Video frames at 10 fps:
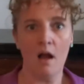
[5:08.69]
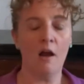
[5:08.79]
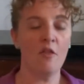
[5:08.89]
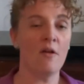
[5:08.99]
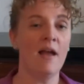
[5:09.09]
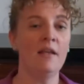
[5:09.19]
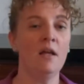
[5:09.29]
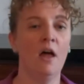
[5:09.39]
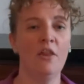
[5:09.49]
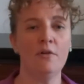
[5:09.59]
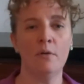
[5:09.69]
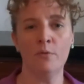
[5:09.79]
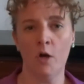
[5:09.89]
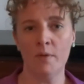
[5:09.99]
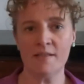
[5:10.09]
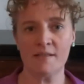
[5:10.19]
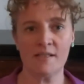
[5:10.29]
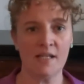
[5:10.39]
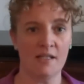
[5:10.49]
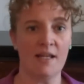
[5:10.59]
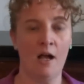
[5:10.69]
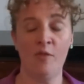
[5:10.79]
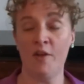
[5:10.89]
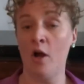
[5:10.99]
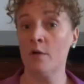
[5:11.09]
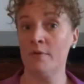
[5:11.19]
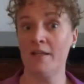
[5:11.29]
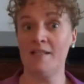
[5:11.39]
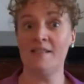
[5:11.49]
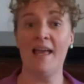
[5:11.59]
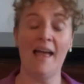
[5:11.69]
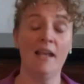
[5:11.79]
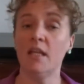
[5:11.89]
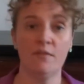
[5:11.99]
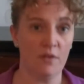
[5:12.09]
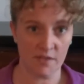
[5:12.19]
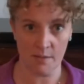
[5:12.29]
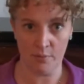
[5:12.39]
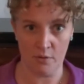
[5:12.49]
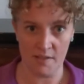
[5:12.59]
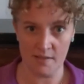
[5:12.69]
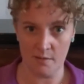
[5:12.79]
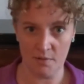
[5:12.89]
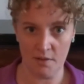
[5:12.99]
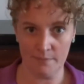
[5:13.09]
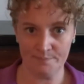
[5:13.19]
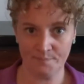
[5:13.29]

Are there any other aromas that stand out that aren't related to any of those components of the beer?